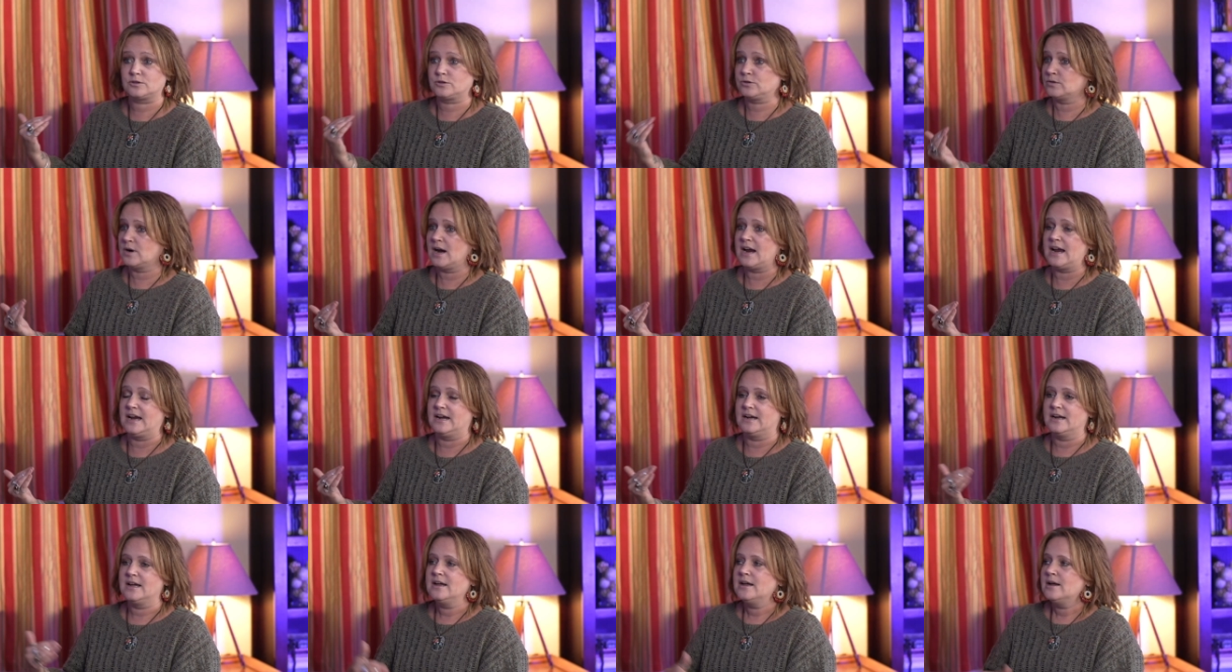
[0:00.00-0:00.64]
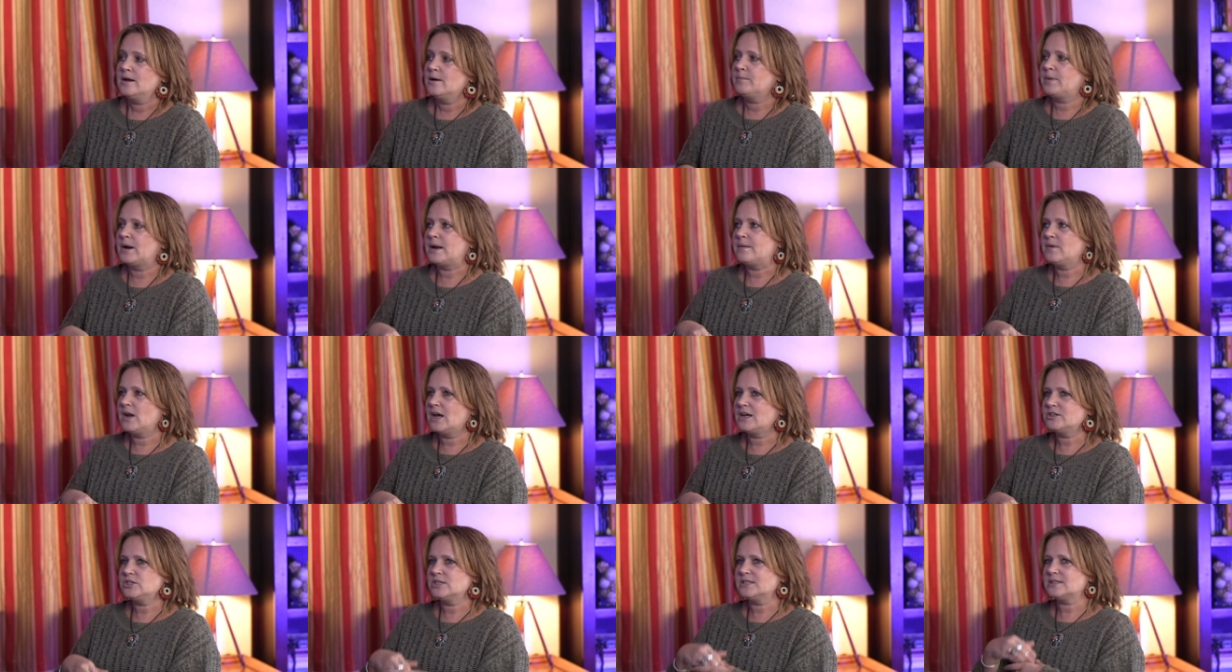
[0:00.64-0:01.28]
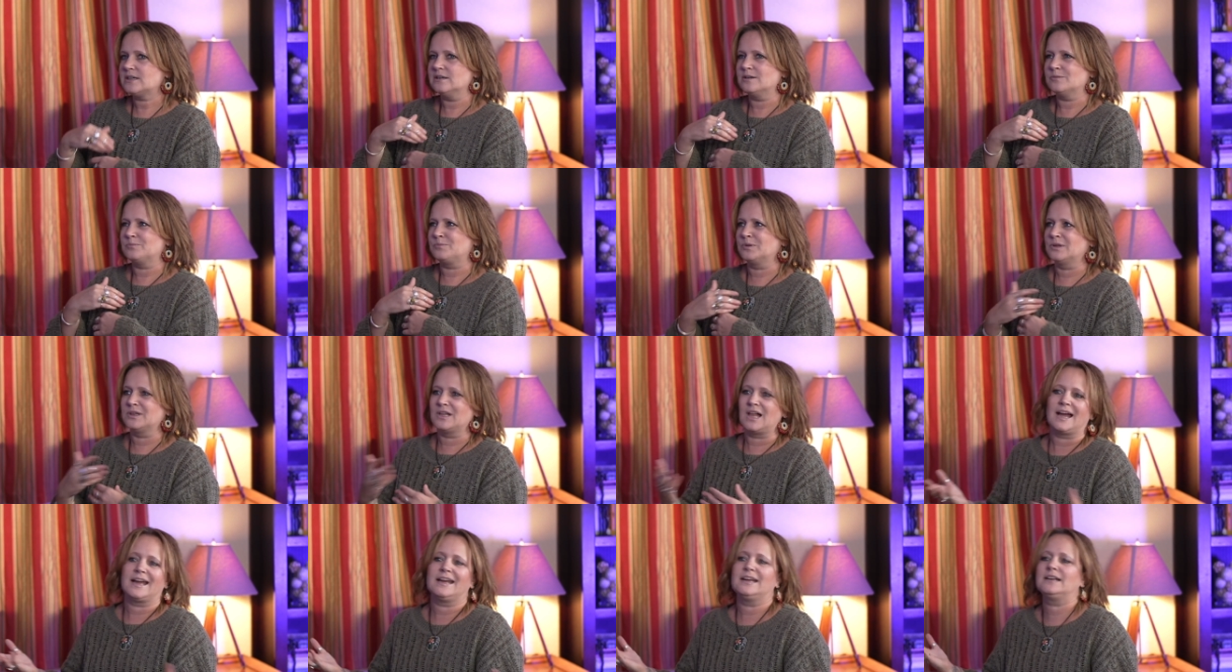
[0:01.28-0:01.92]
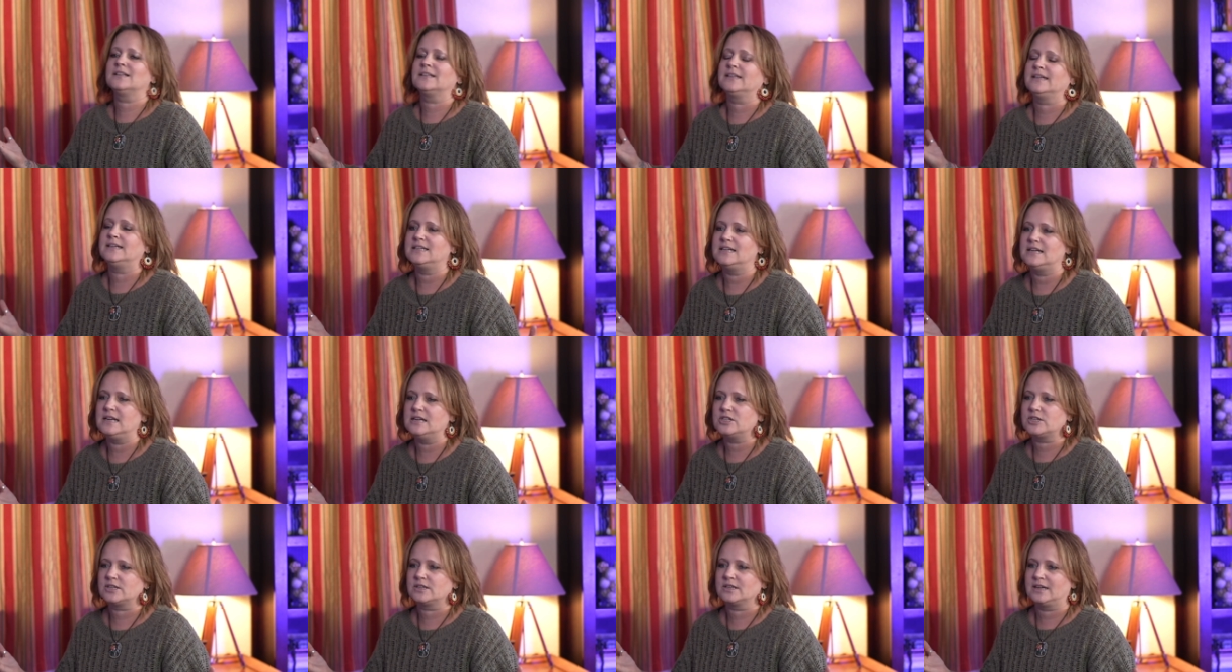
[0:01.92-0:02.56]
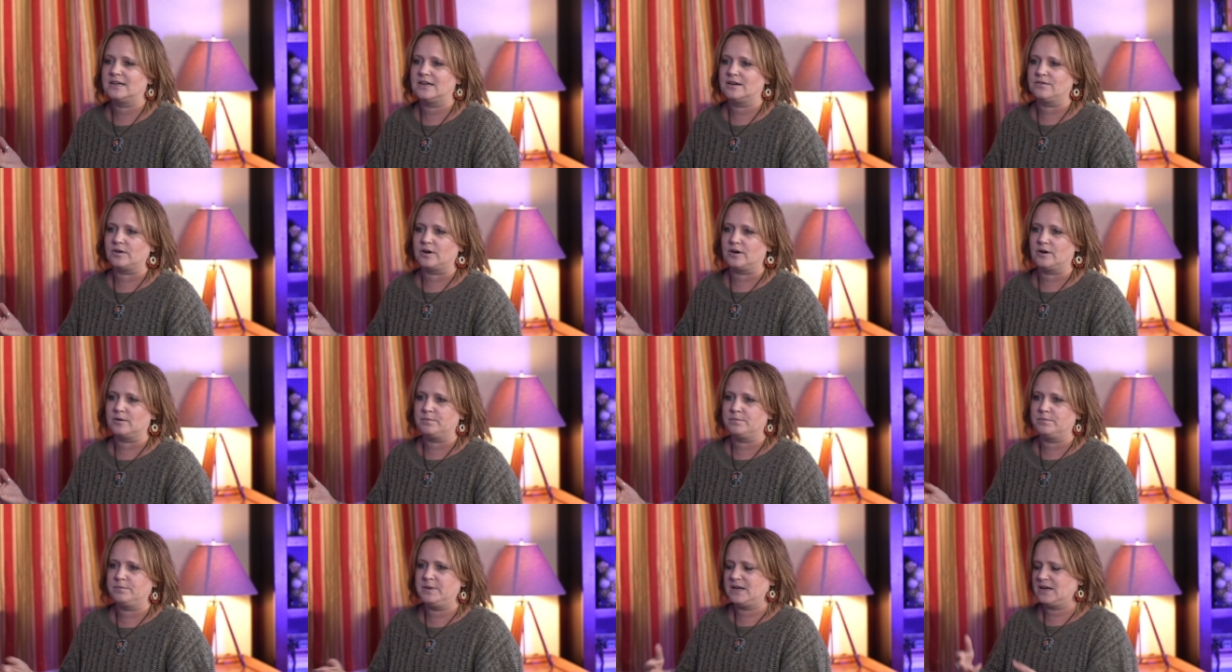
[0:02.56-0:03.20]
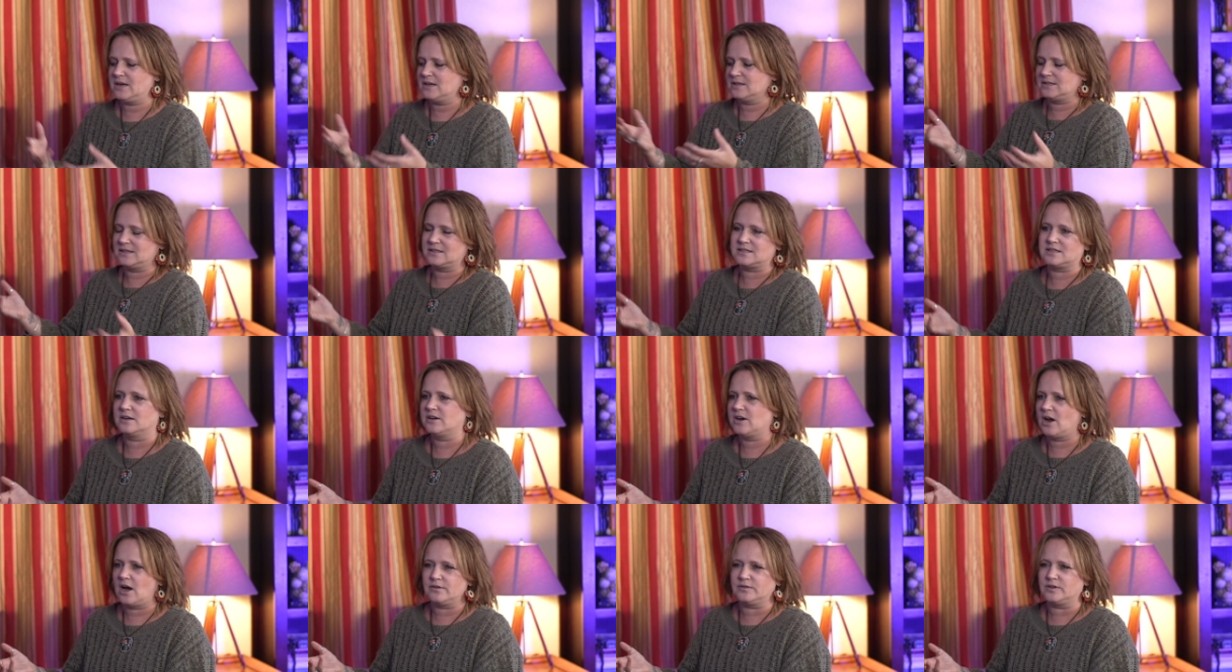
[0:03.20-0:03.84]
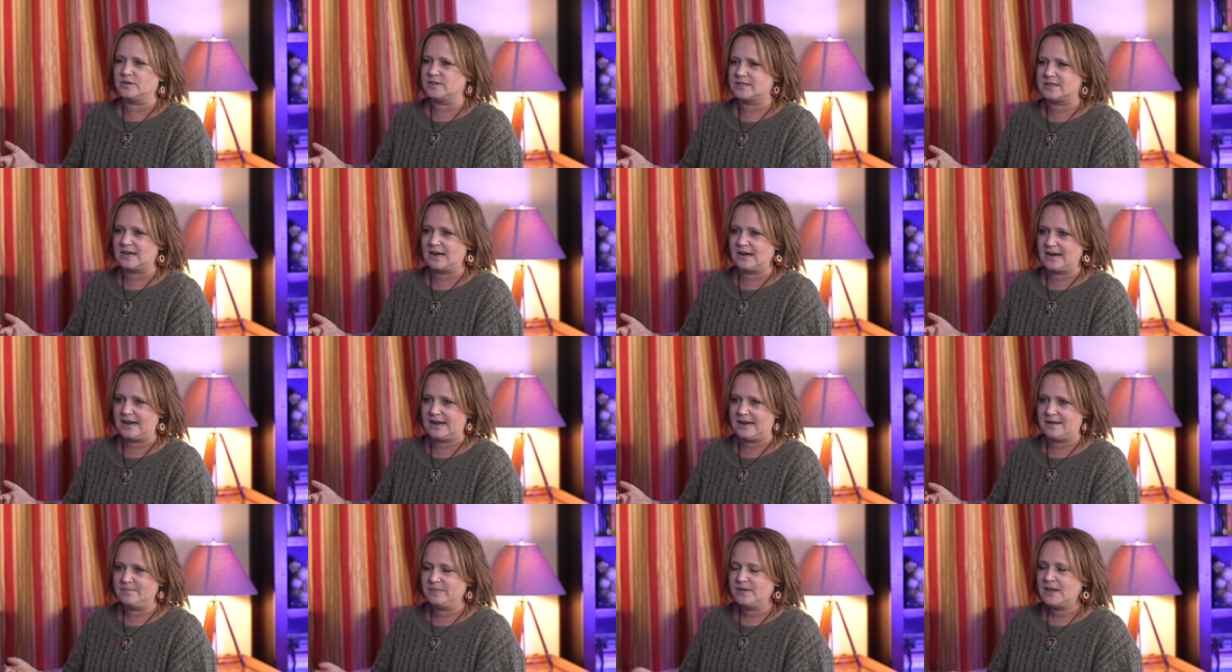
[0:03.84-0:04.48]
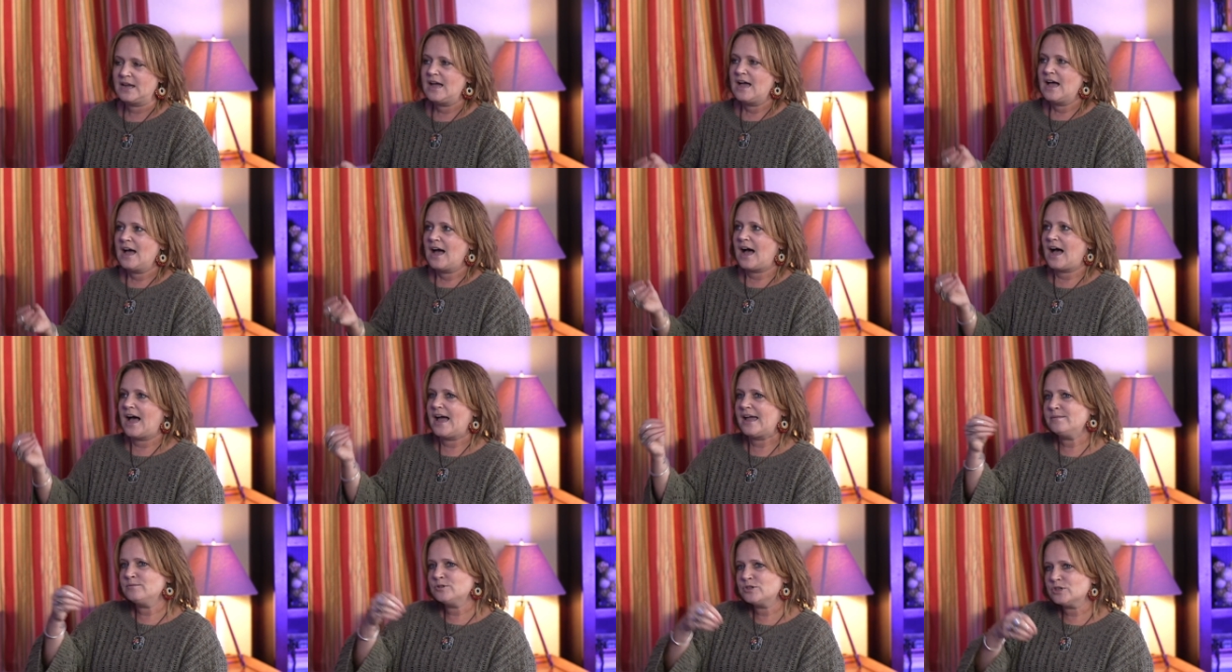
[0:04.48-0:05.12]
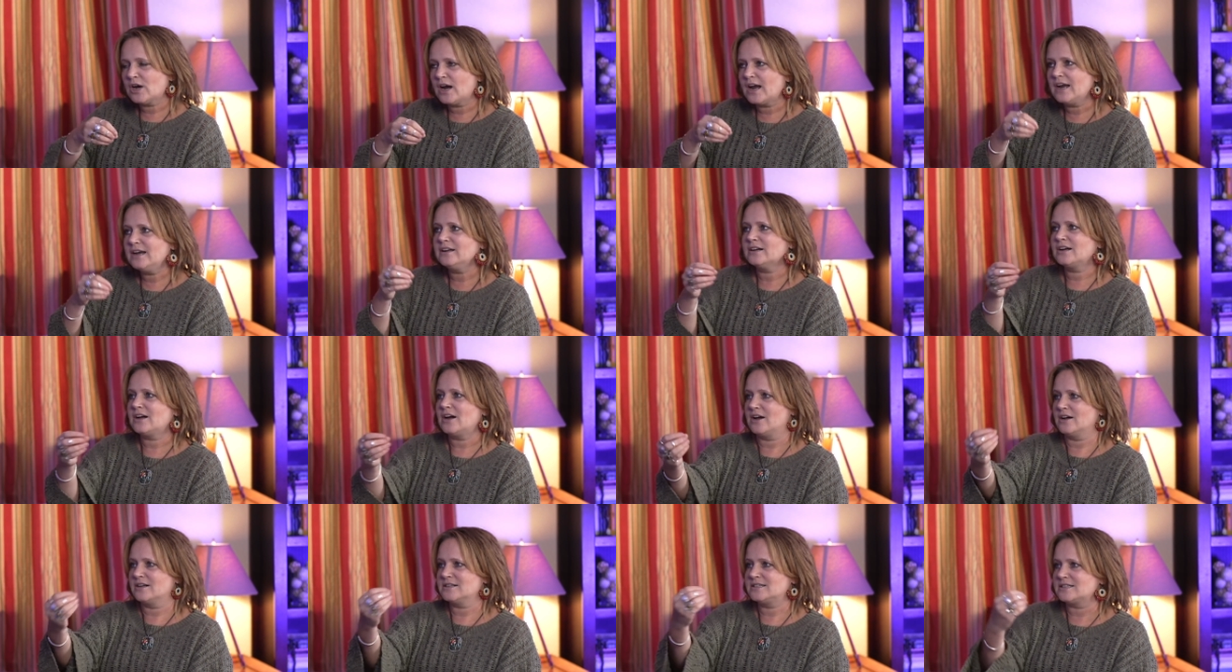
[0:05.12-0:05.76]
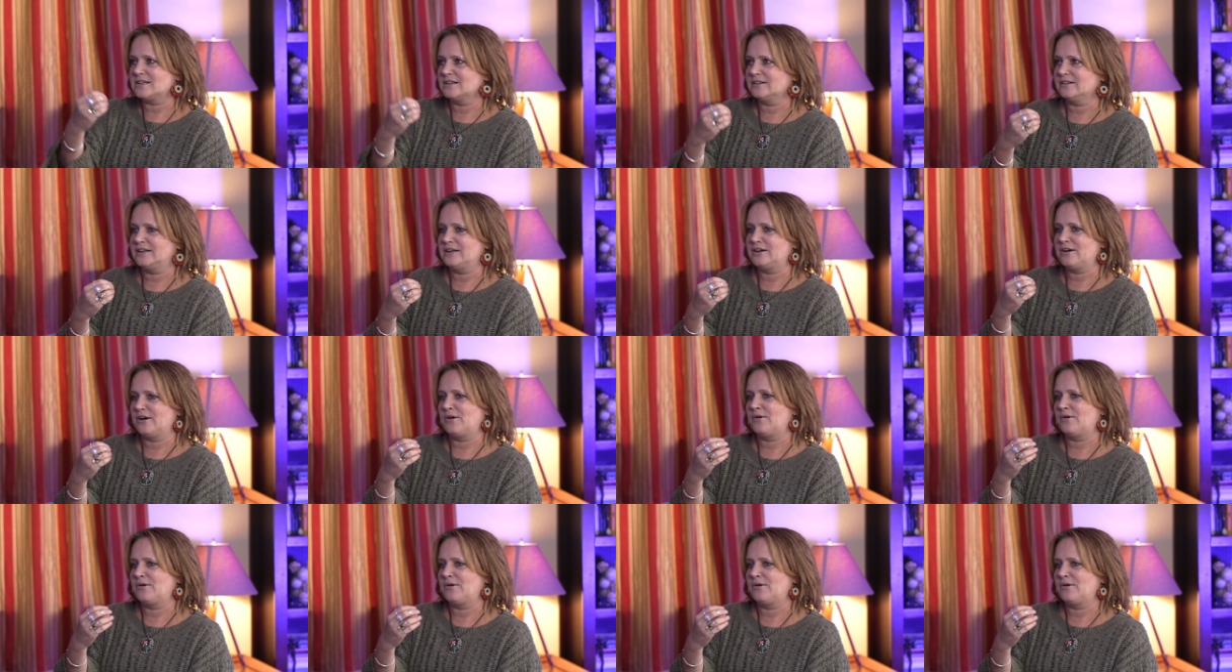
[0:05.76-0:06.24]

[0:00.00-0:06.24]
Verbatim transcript: is great but i'm not just going to blindly teach the giver because it's a novel study mm-hmm. i'm trying to constantly